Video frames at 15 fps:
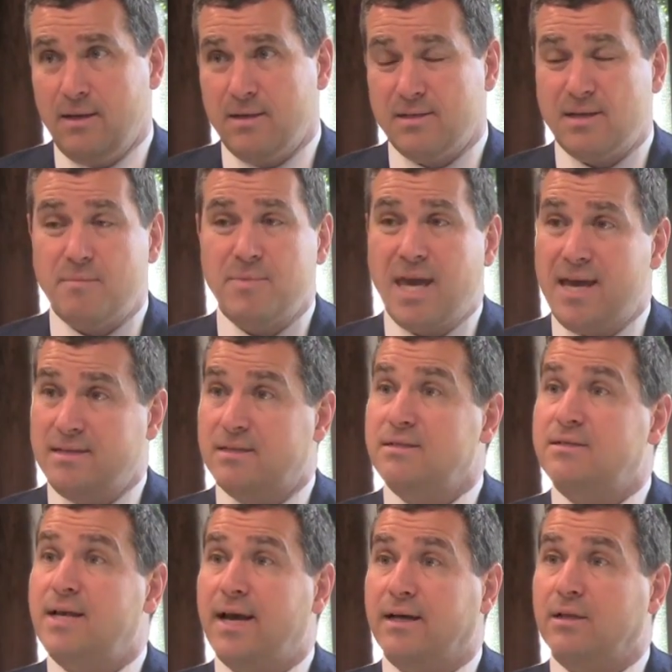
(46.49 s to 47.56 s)
Some
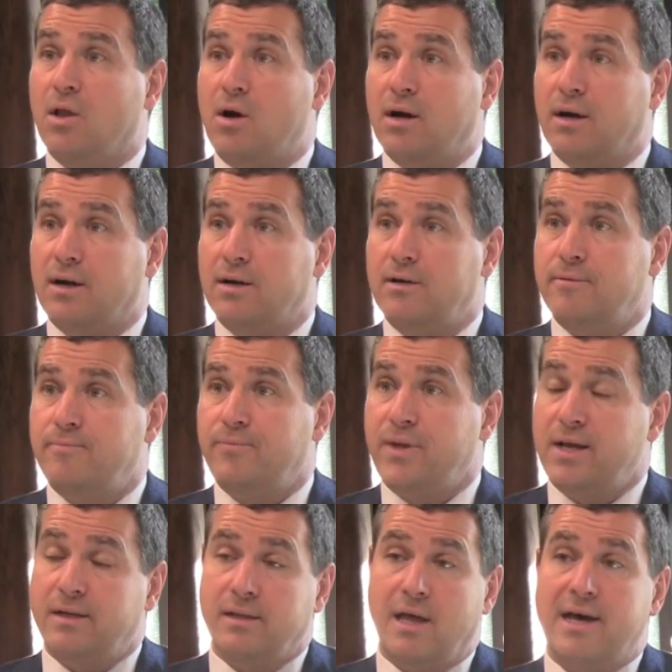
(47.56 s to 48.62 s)
cases take longer,
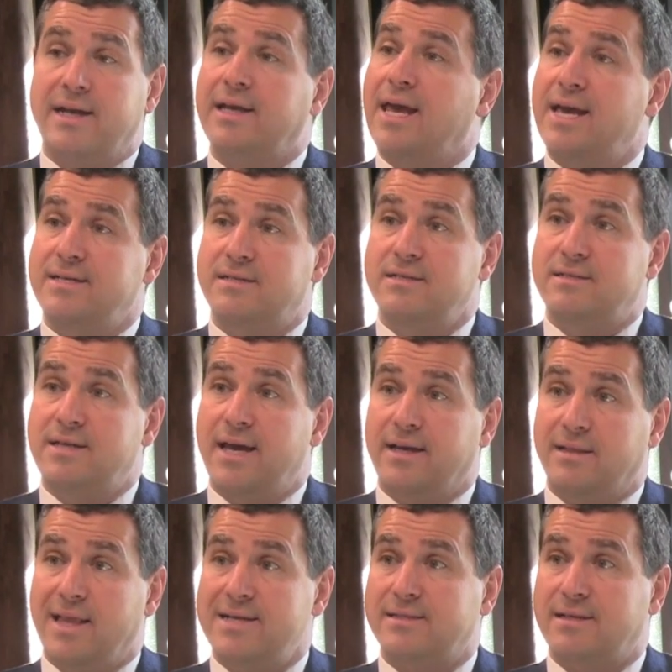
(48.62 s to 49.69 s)
and a lot of cases take
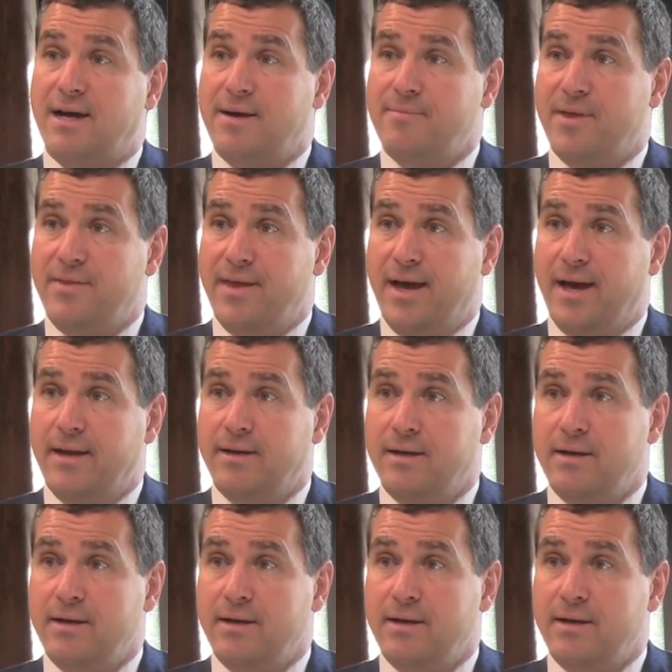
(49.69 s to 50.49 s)
less time than that.